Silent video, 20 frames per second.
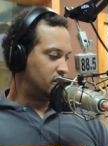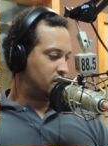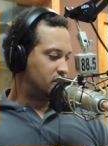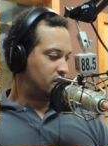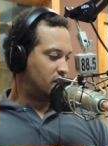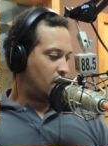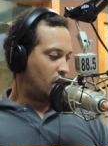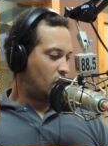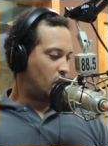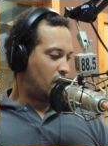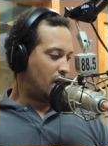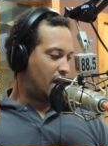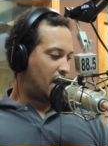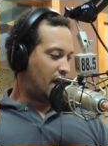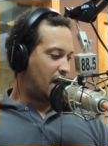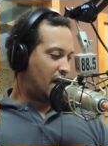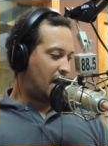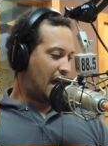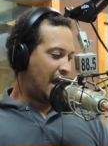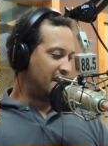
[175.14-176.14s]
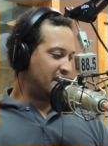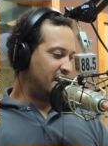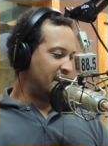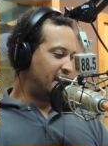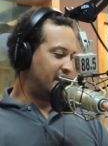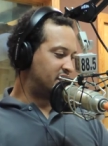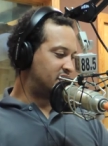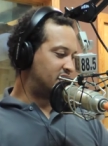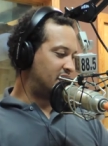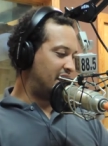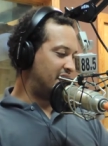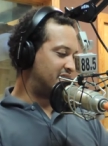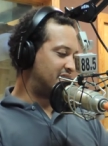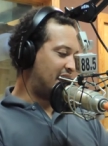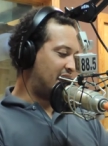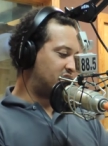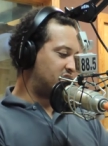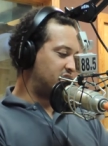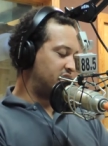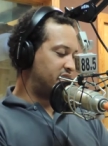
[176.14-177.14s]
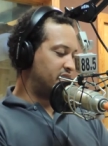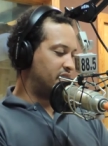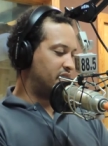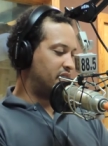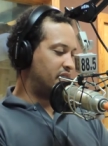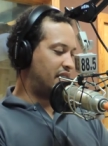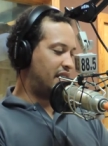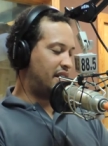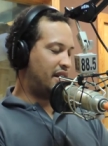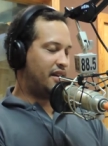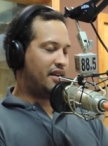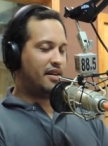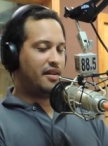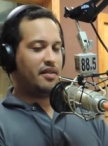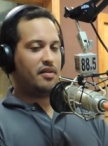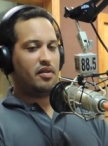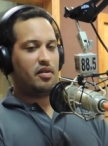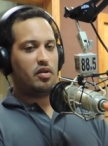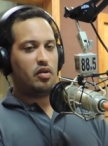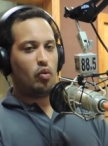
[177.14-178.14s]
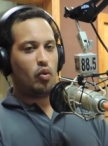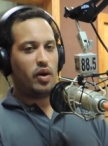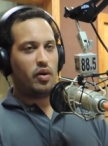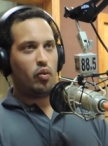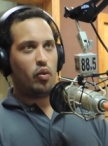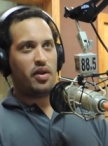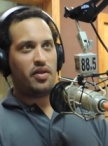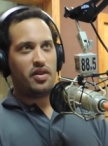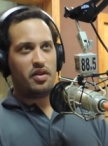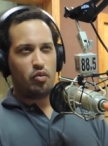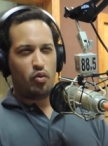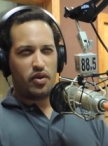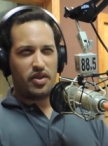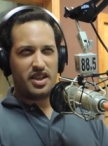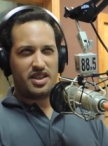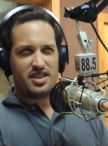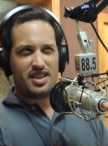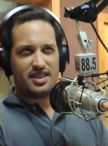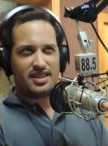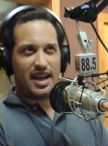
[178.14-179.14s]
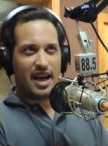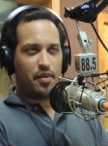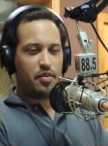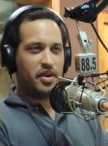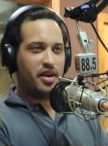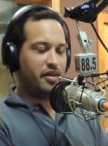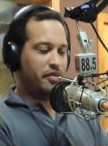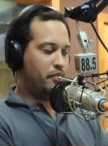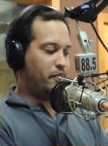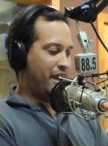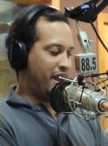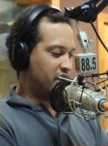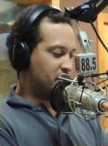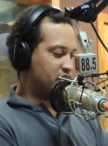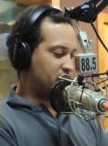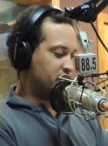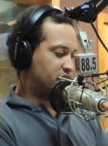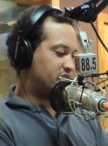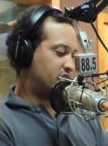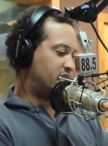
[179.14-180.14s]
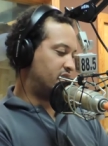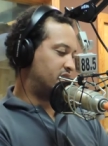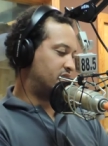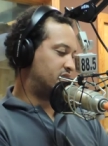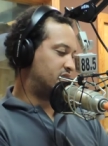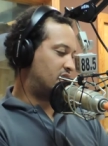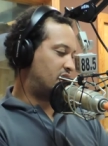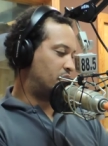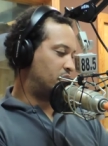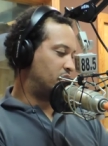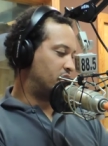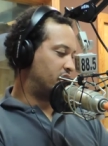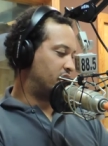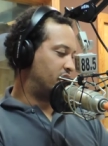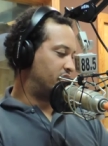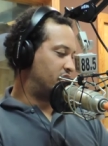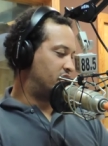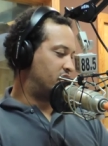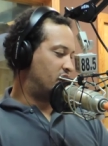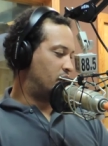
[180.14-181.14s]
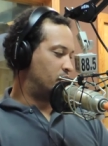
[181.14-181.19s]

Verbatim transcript: So uh, I think it's, it's actually, when, when, when these things happen in major cities, I'm looking at the